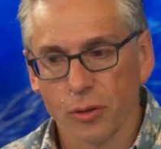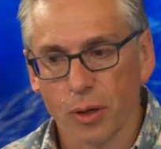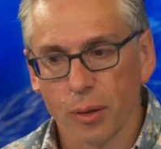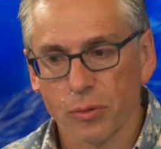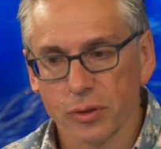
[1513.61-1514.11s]
So,
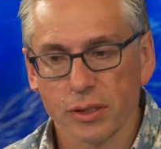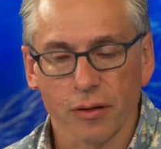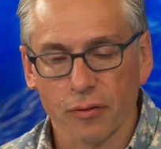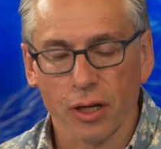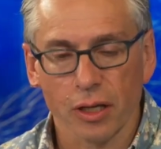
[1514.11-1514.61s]

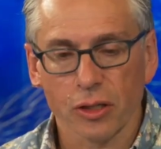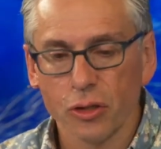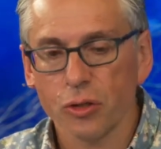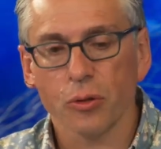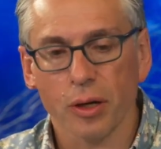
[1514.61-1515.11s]
Christoph,
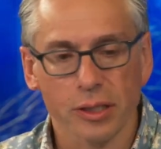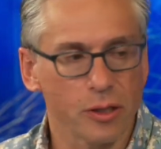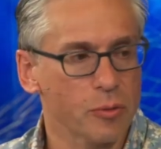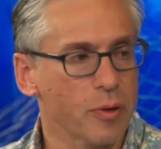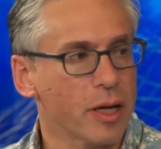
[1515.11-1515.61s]

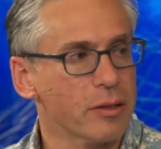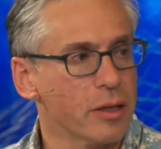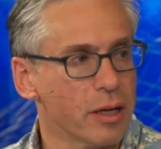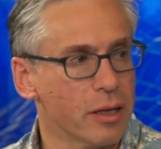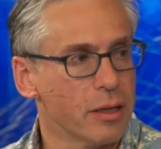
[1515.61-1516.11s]
we
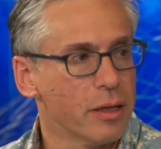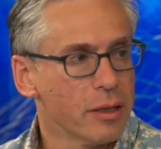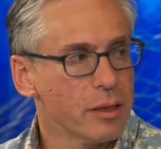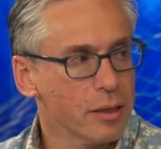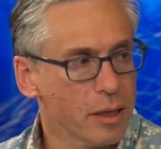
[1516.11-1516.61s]
got
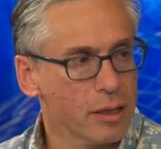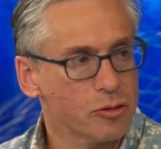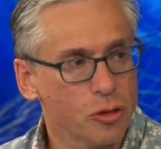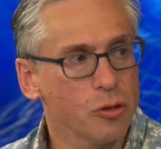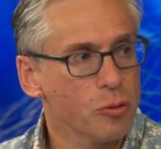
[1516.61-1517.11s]

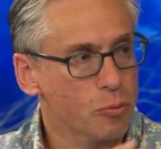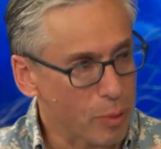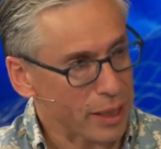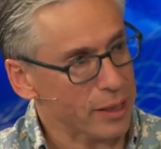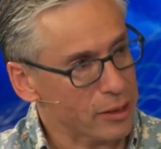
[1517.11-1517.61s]
two
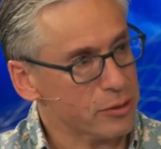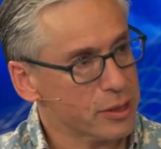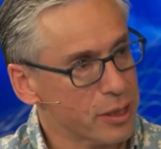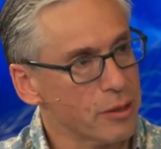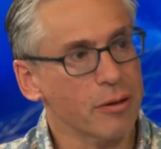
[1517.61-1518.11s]

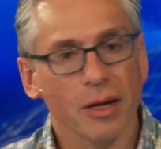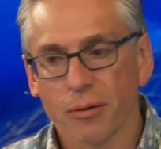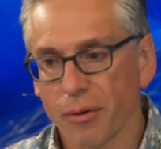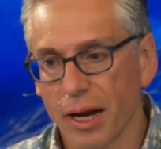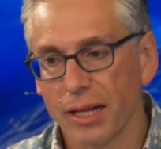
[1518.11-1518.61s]
regulators here,
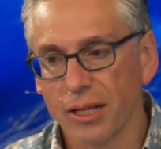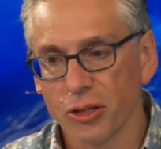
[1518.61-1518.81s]
right?